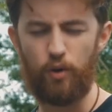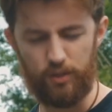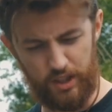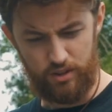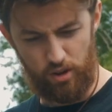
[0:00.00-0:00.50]

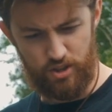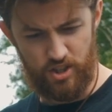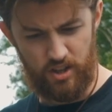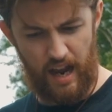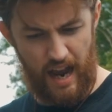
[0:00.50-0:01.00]
full
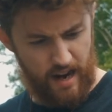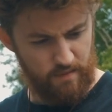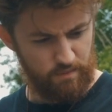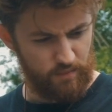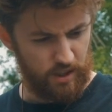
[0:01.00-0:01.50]
disclosure,
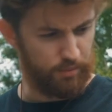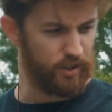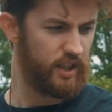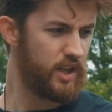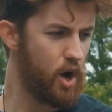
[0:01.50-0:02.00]
I
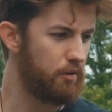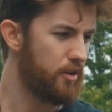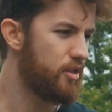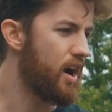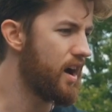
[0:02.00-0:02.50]
completely
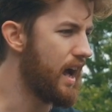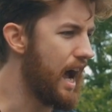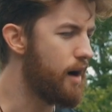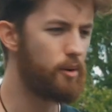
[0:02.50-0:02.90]
overthought how I